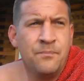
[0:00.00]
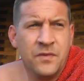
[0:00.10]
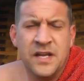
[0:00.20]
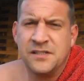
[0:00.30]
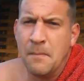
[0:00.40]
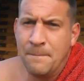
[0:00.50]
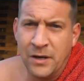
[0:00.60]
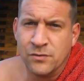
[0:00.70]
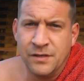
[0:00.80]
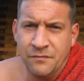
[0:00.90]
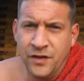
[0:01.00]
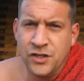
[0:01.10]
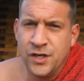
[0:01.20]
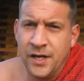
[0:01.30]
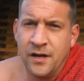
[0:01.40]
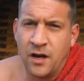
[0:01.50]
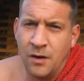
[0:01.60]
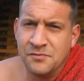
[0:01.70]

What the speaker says: There's some belting fishing here that go up